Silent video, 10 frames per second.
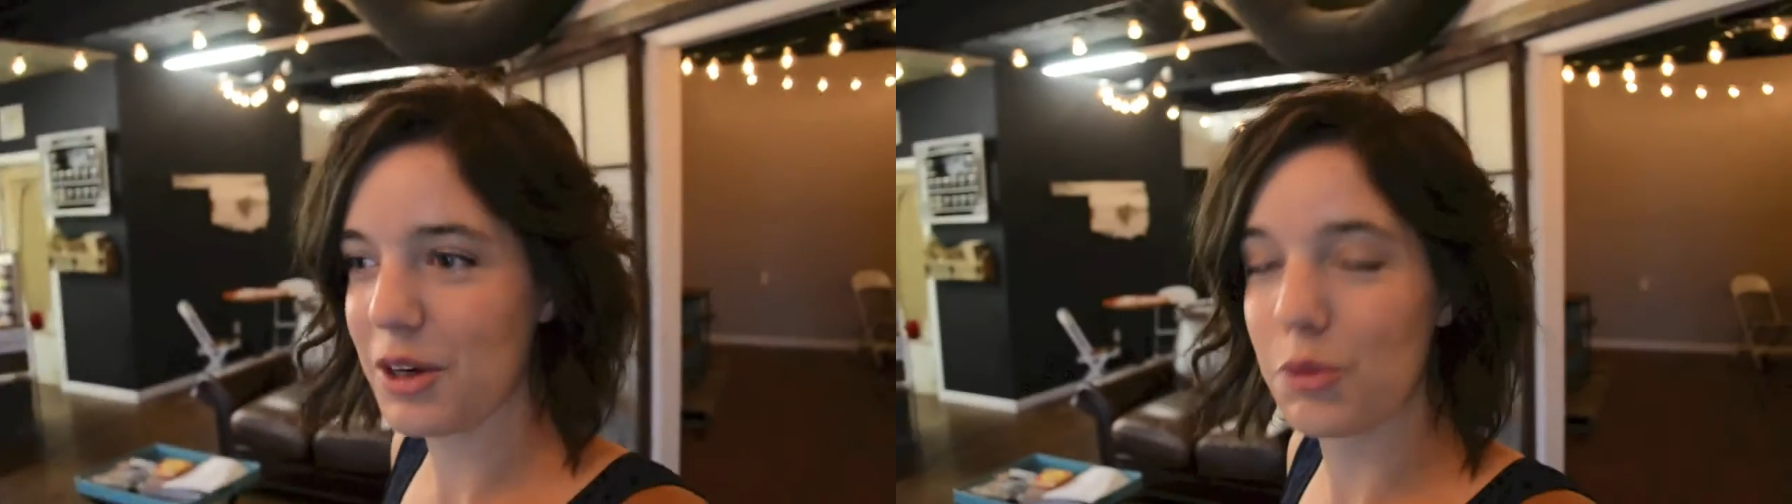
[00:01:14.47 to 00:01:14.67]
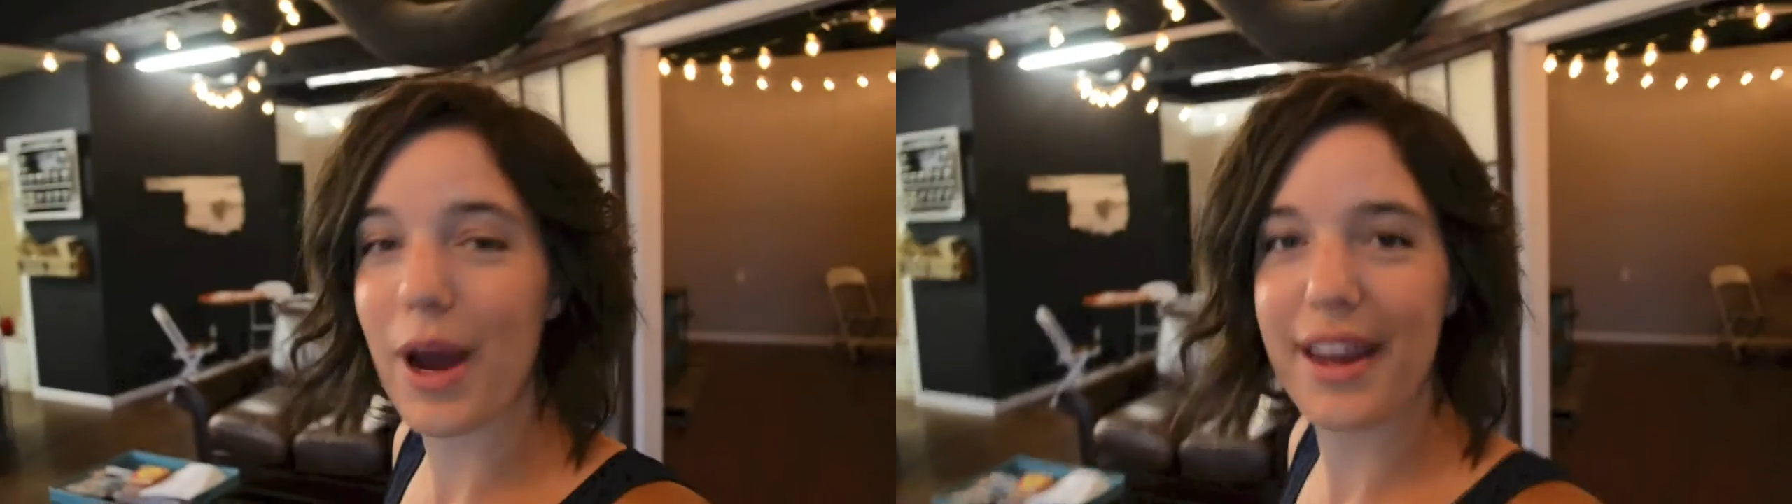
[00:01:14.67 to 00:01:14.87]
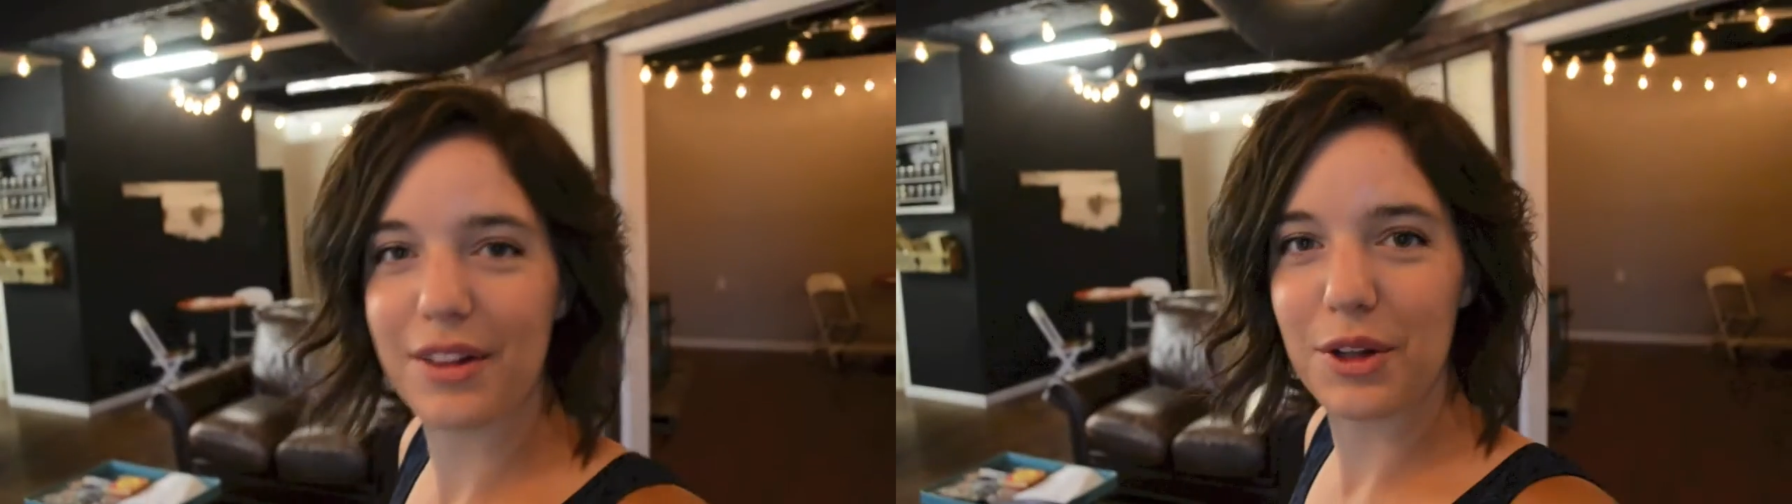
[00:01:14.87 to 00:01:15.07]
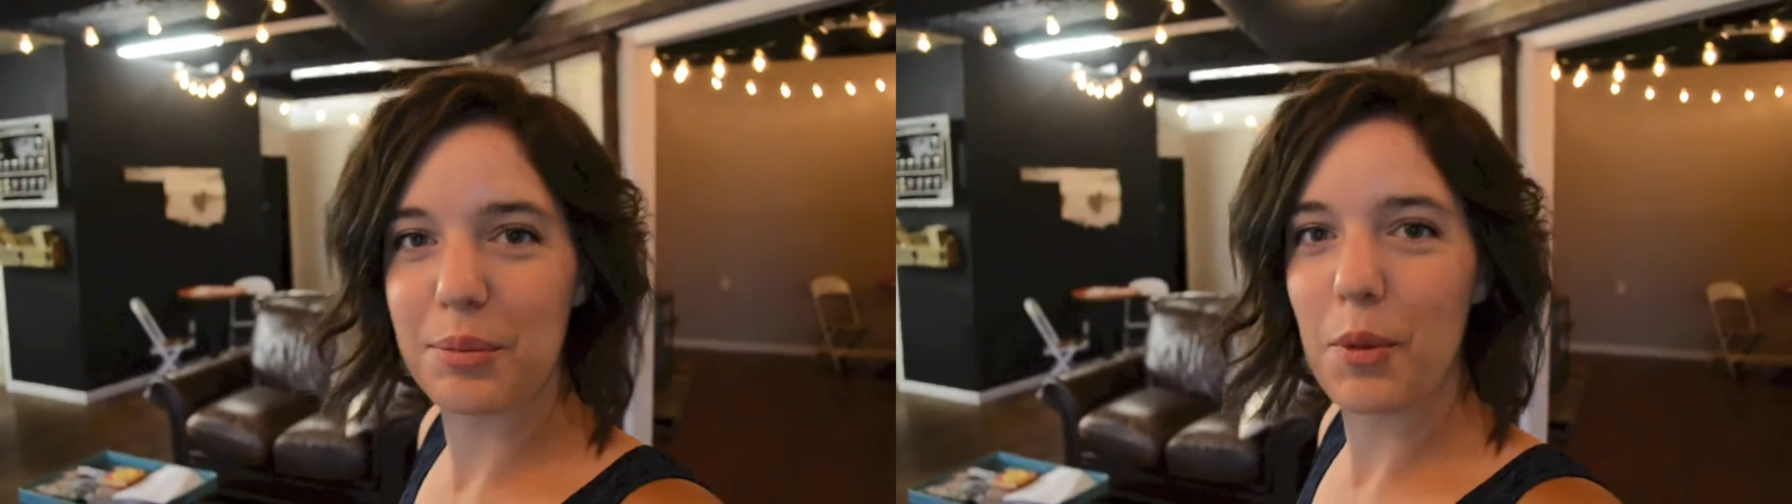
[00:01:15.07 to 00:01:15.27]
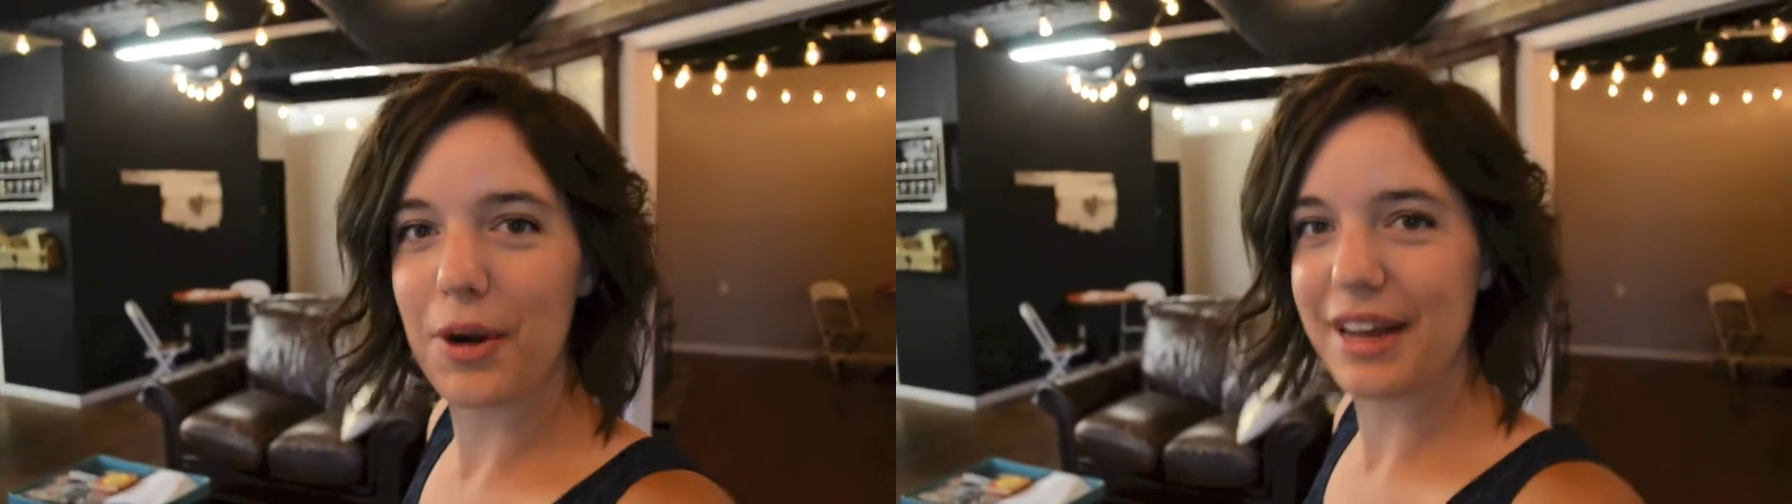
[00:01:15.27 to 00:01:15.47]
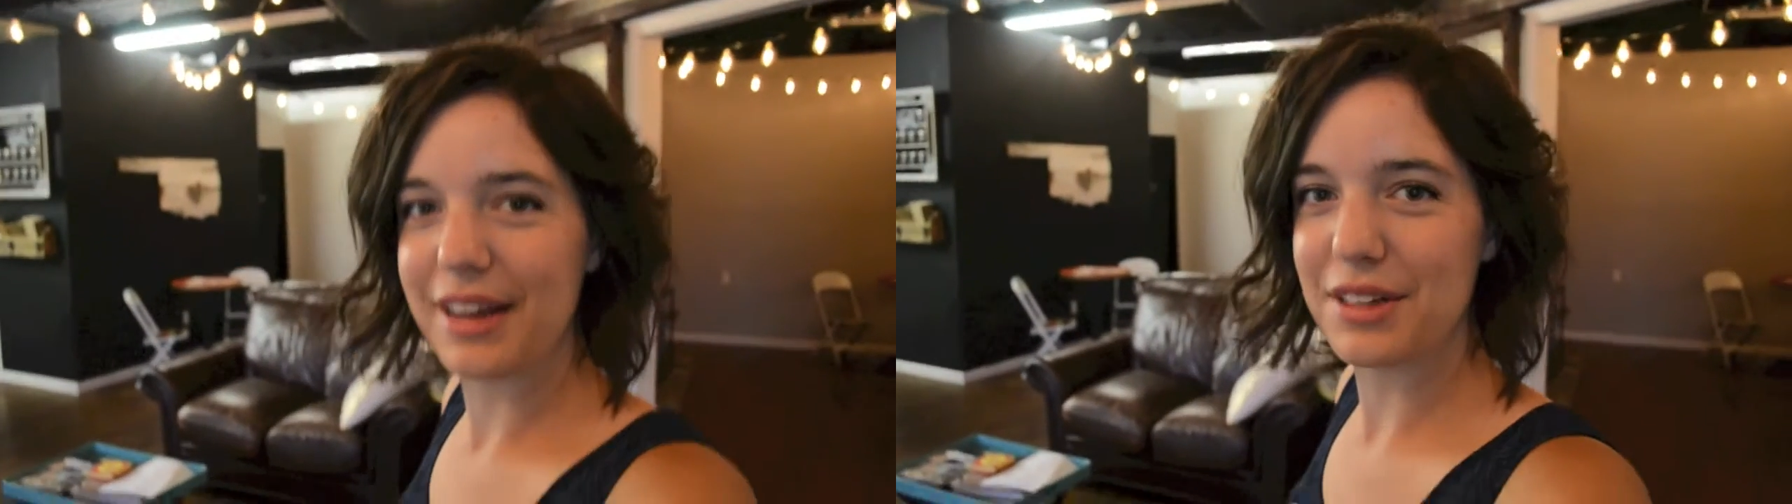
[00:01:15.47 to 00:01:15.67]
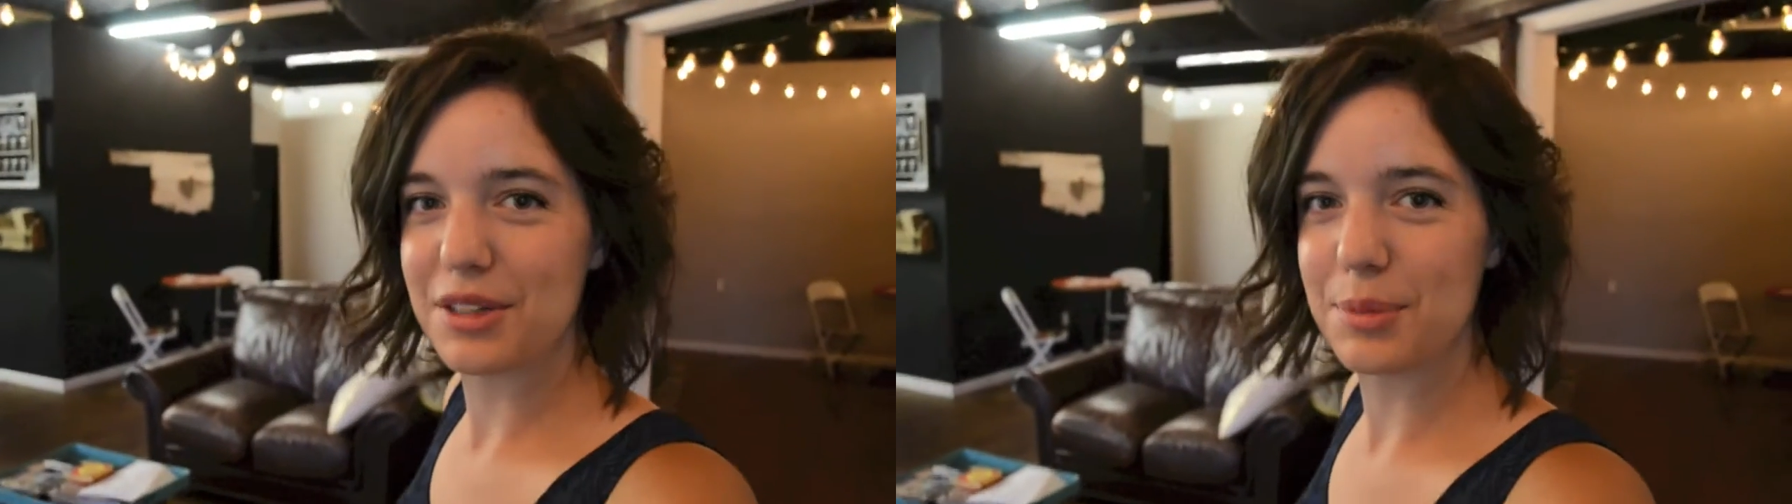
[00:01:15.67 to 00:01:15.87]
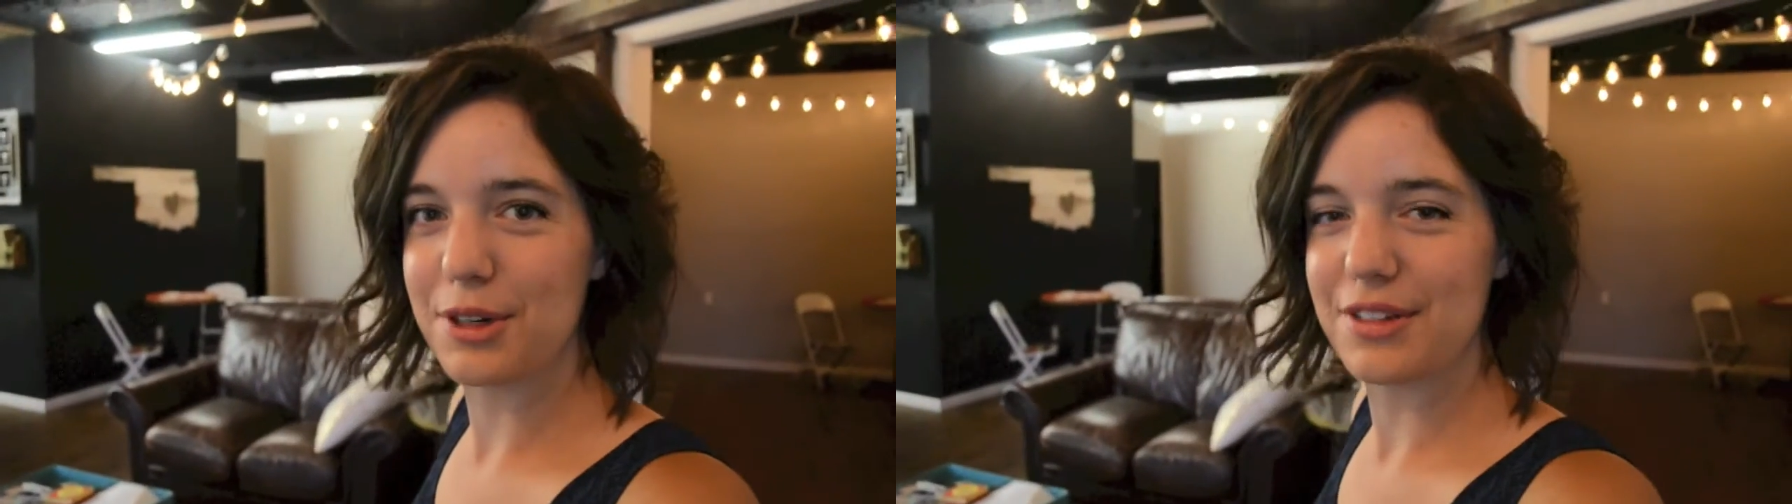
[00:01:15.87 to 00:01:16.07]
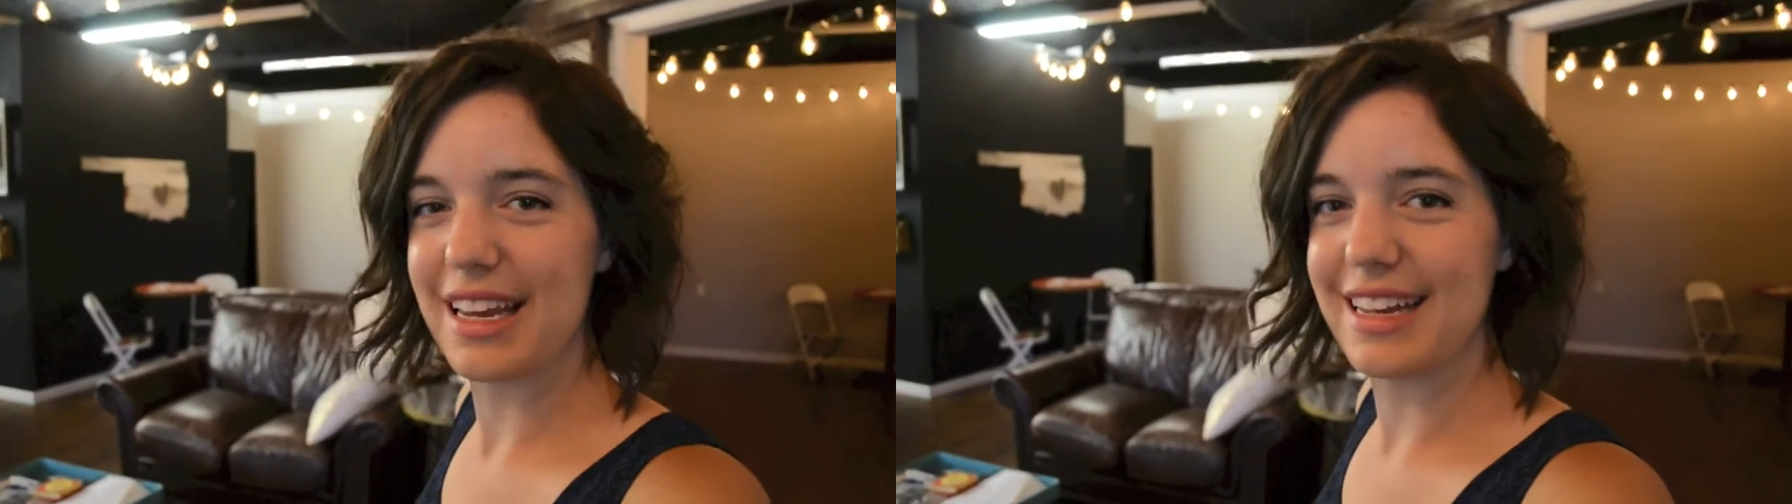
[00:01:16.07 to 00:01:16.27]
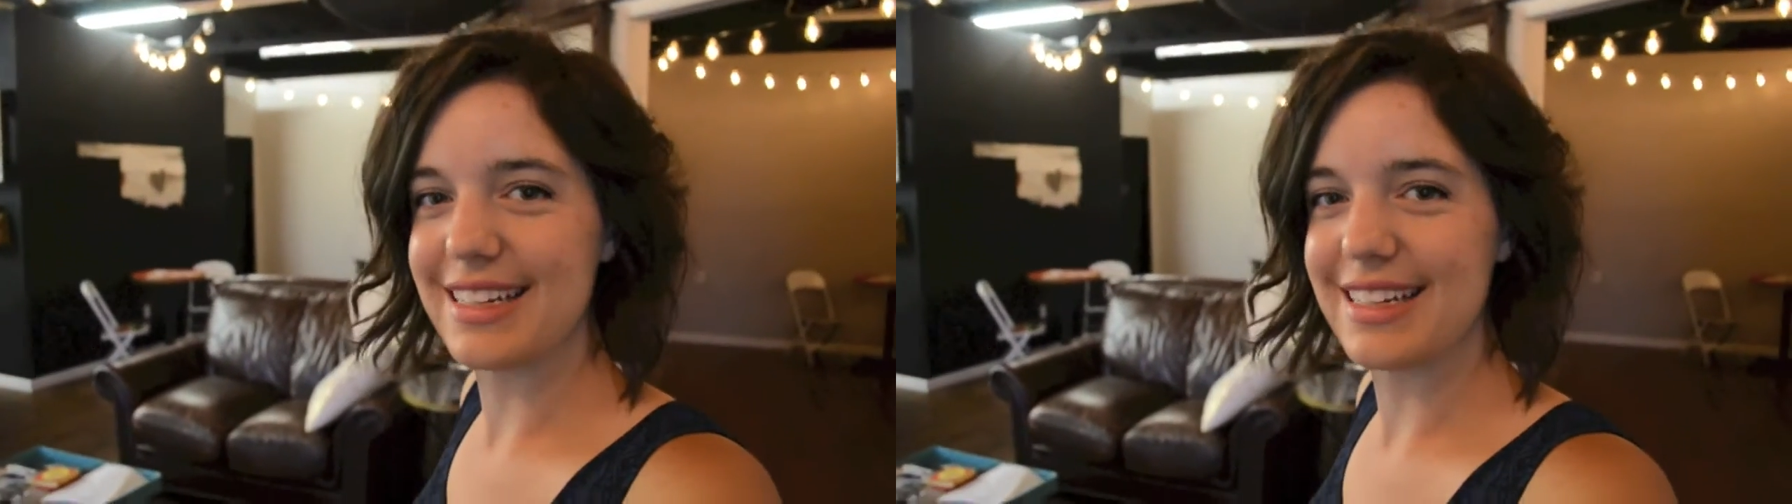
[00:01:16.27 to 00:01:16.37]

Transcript: regular morning customers in